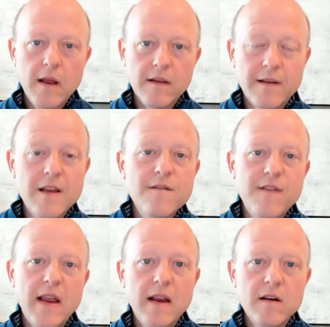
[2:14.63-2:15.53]
is
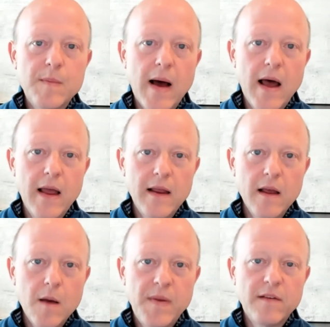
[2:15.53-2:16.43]
convened
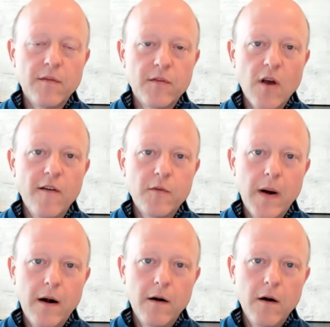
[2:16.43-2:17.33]
by a piece of
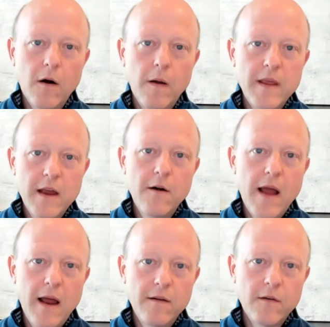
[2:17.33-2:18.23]
software on the
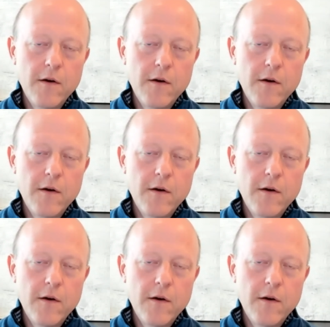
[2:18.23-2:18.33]
internet.